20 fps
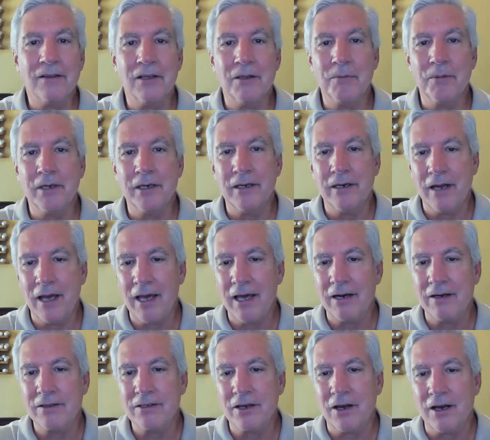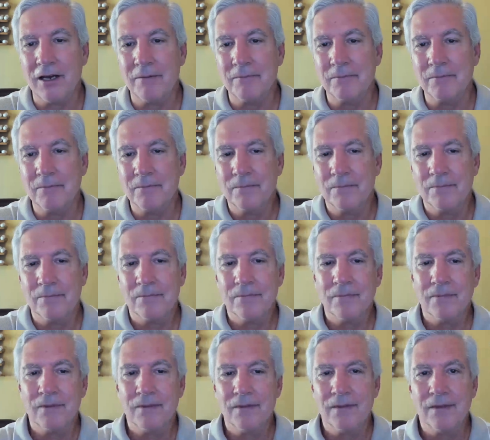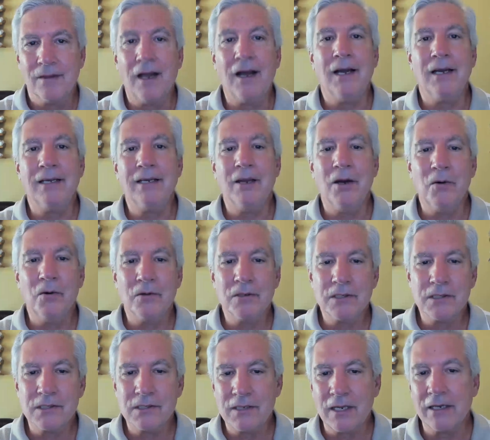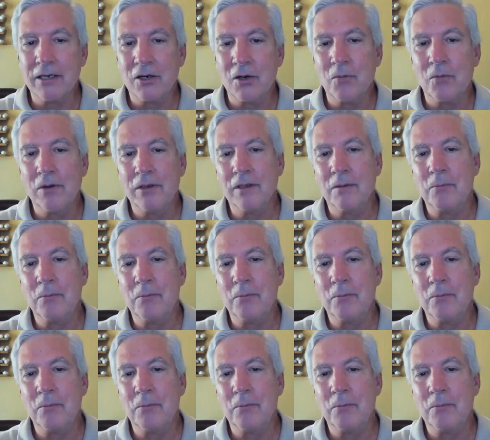limited ahead of time. I know a stinker when the